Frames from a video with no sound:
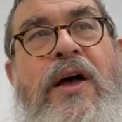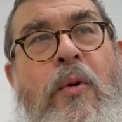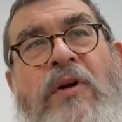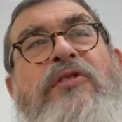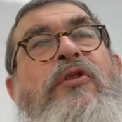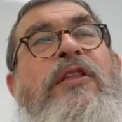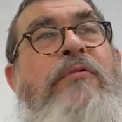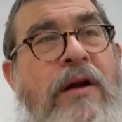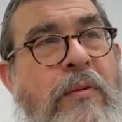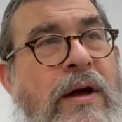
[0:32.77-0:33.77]
What's the story of The
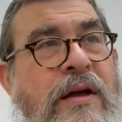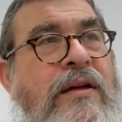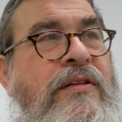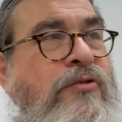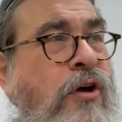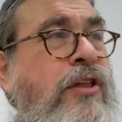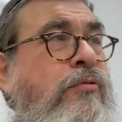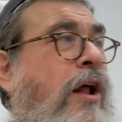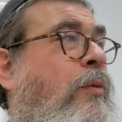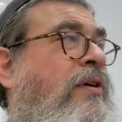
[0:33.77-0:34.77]
Runaway? The story of The
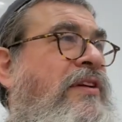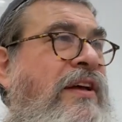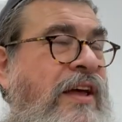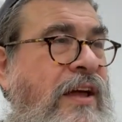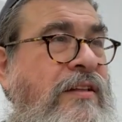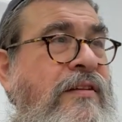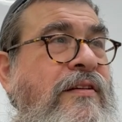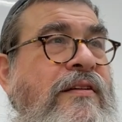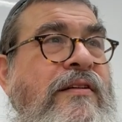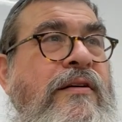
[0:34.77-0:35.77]
Runaway is a kid
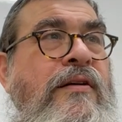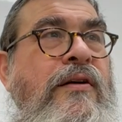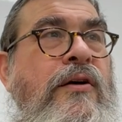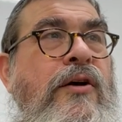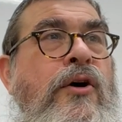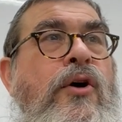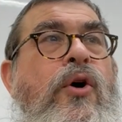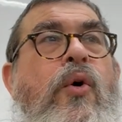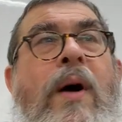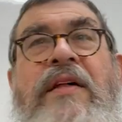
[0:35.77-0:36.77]

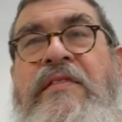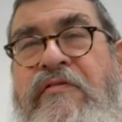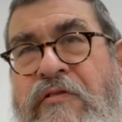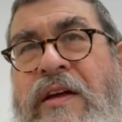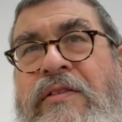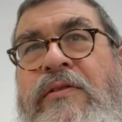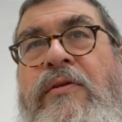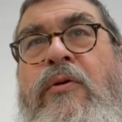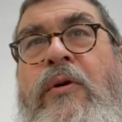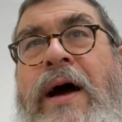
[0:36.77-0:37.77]
who has a friend
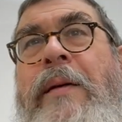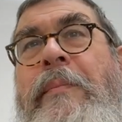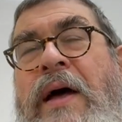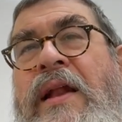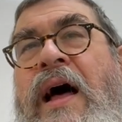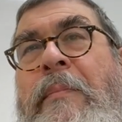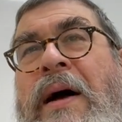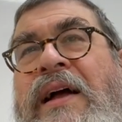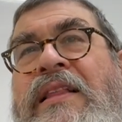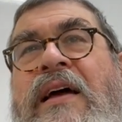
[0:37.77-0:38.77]
who got a
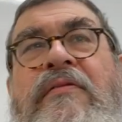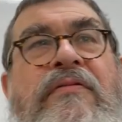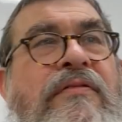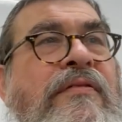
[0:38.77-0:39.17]
pocket knife.